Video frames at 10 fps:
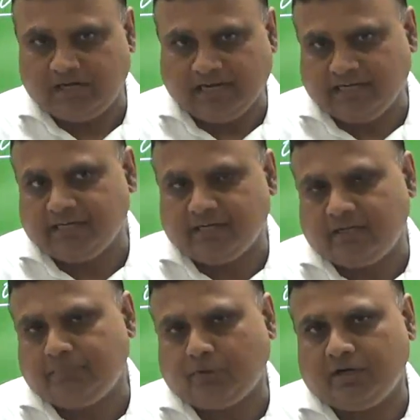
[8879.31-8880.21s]
Identity
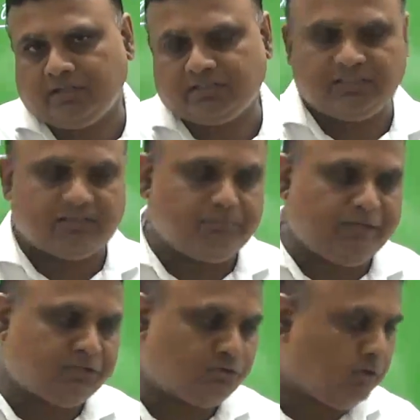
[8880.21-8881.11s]
politics is
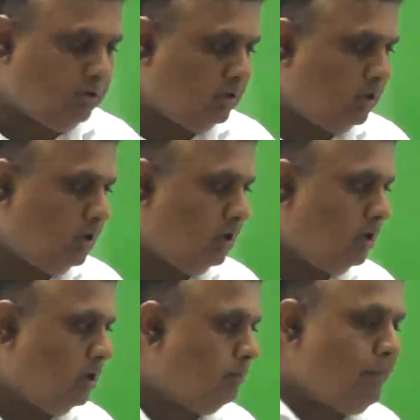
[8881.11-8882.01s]
based on
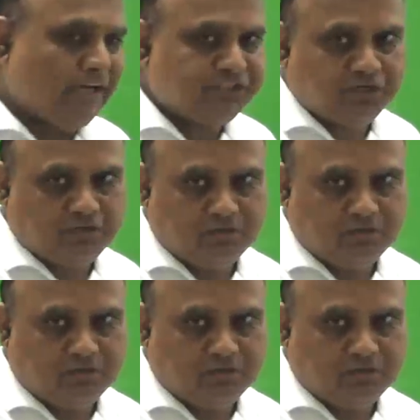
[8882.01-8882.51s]
passion,